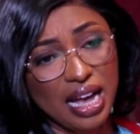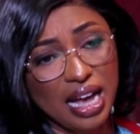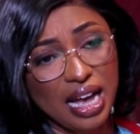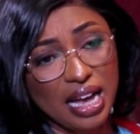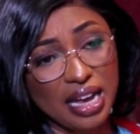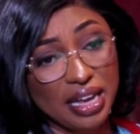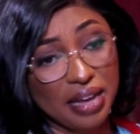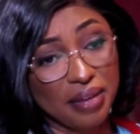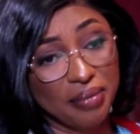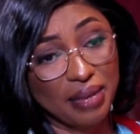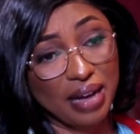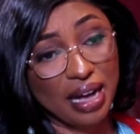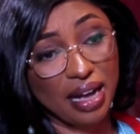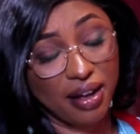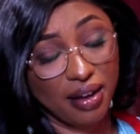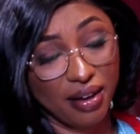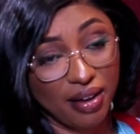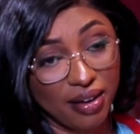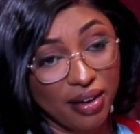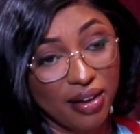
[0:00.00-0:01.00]

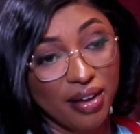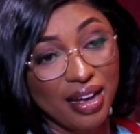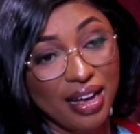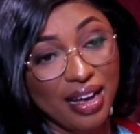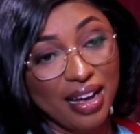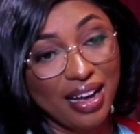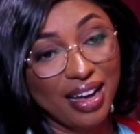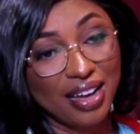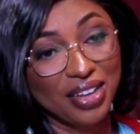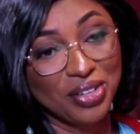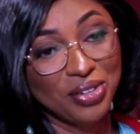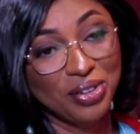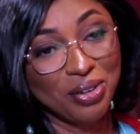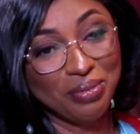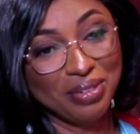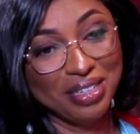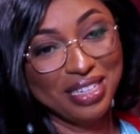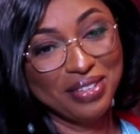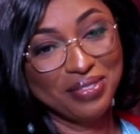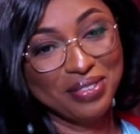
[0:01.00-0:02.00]
Hiaba,
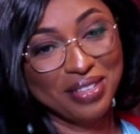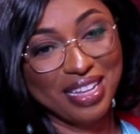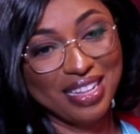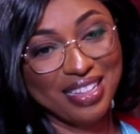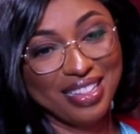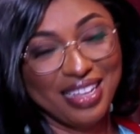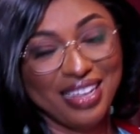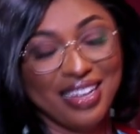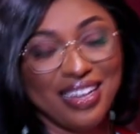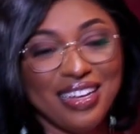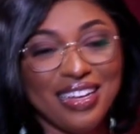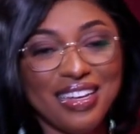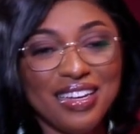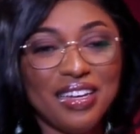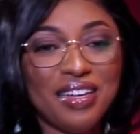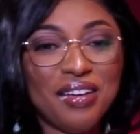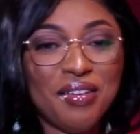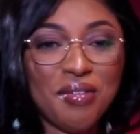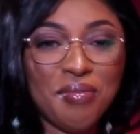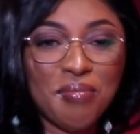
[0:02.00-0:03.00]
believes that
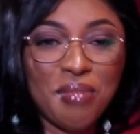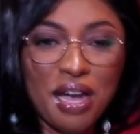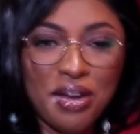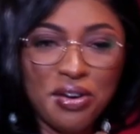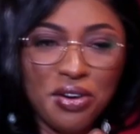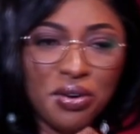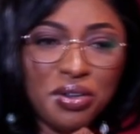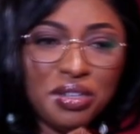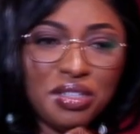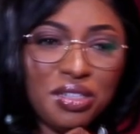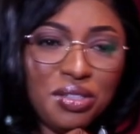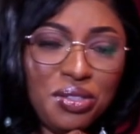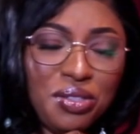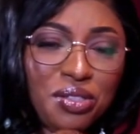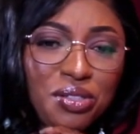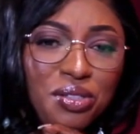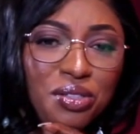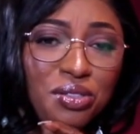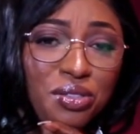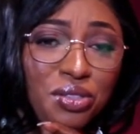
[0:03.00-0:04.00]
the minority
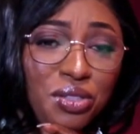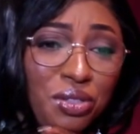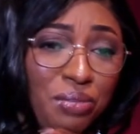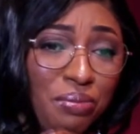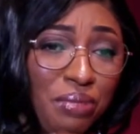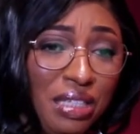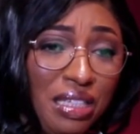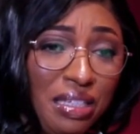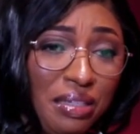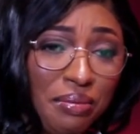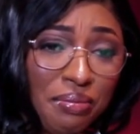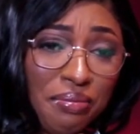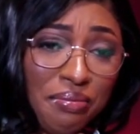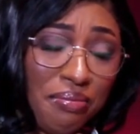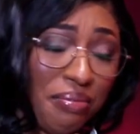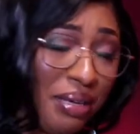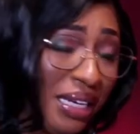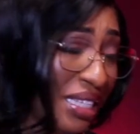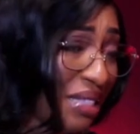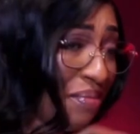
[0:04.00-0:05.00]
should be
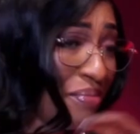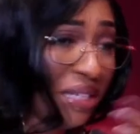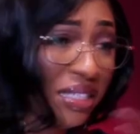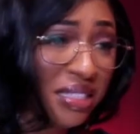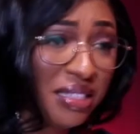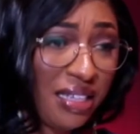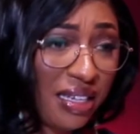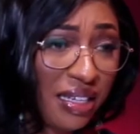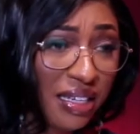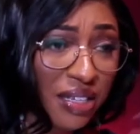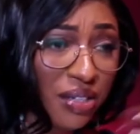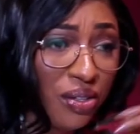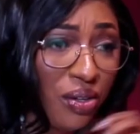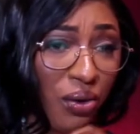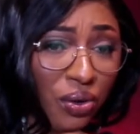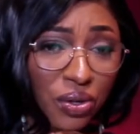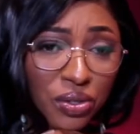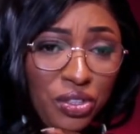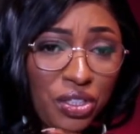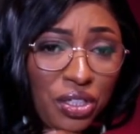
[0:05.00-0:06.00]
pessimistic,
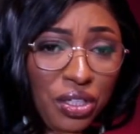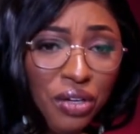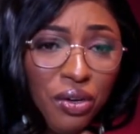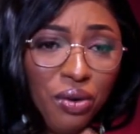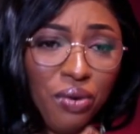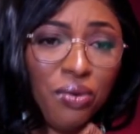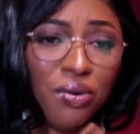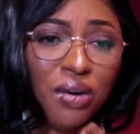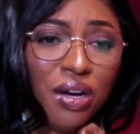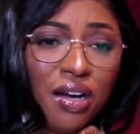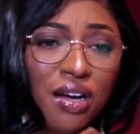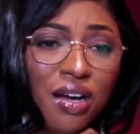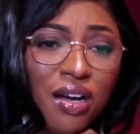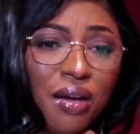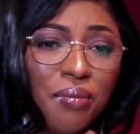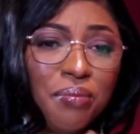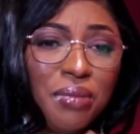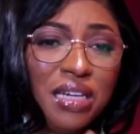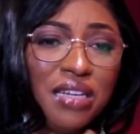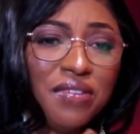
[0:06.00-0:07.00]
or
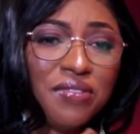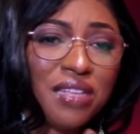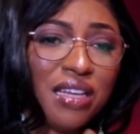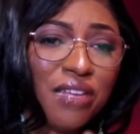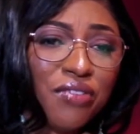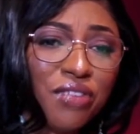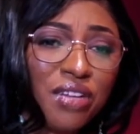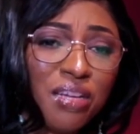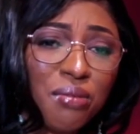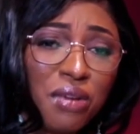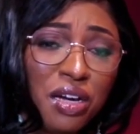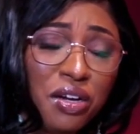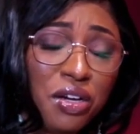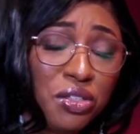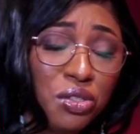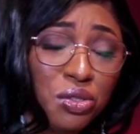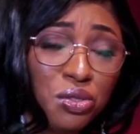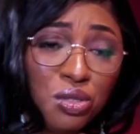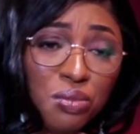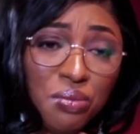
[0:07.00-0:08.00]
believes that for the
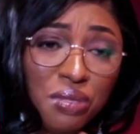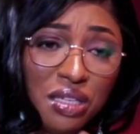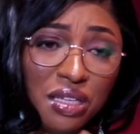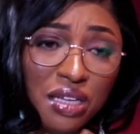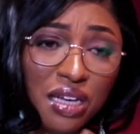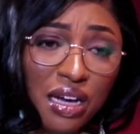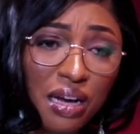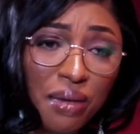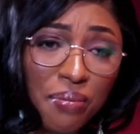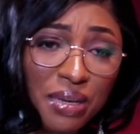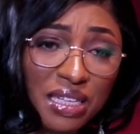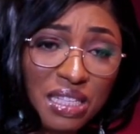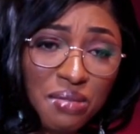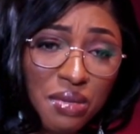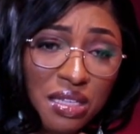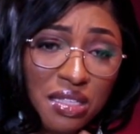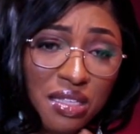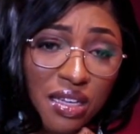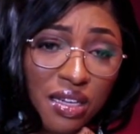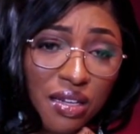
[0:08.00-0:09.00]
minority to be
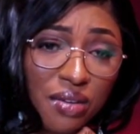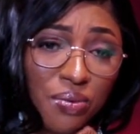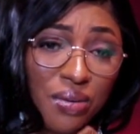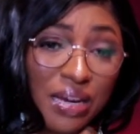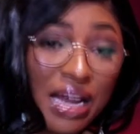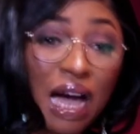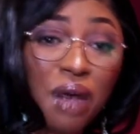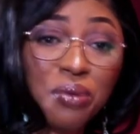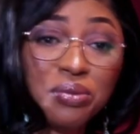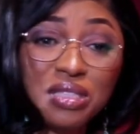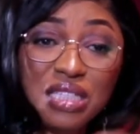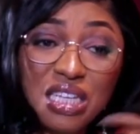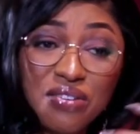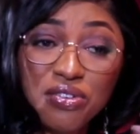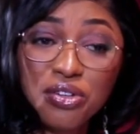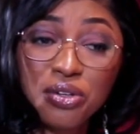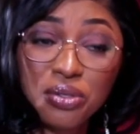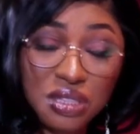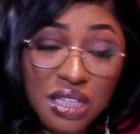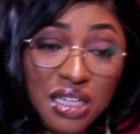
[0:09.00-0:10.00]
pessimistic without
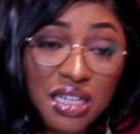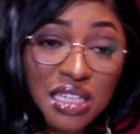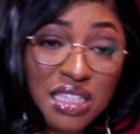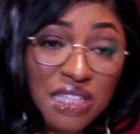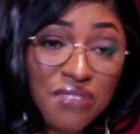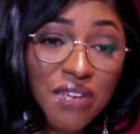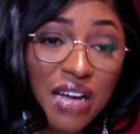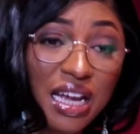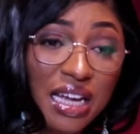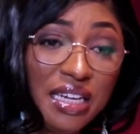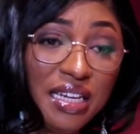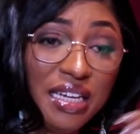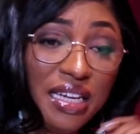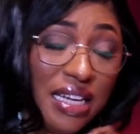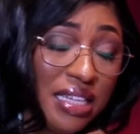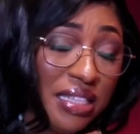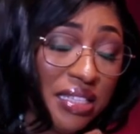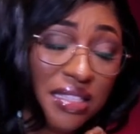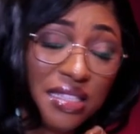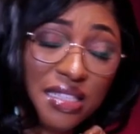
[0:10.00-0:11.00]
giving alternative
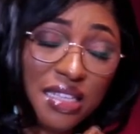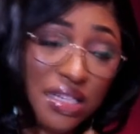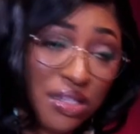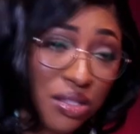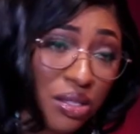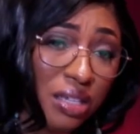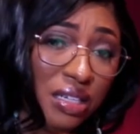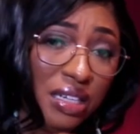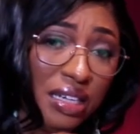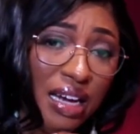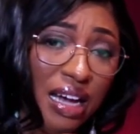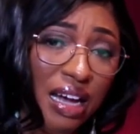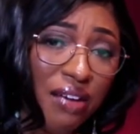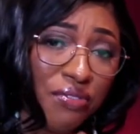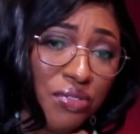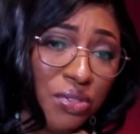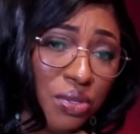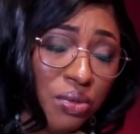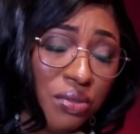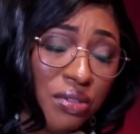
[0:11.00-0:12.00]
ideas is not
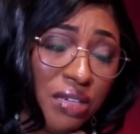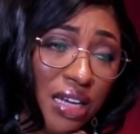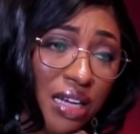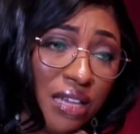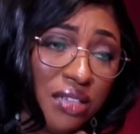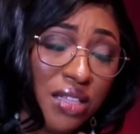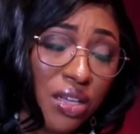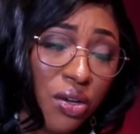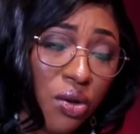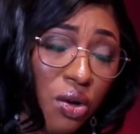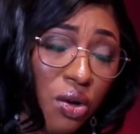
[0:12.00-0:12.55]
enough. So that's the